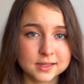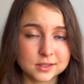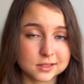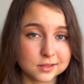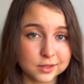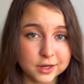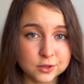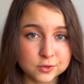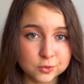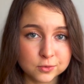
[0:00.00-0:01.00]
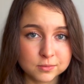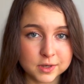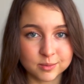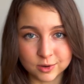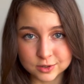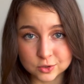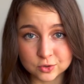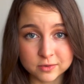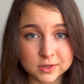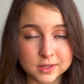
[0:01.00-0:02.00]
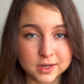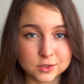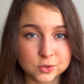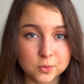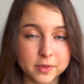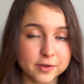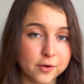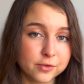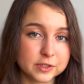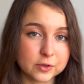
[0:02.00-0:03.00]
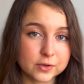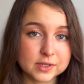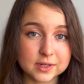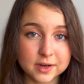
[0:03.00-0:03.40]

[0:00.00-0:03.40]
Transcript: it is a layer 2, community-driven layer 2 with all the tokens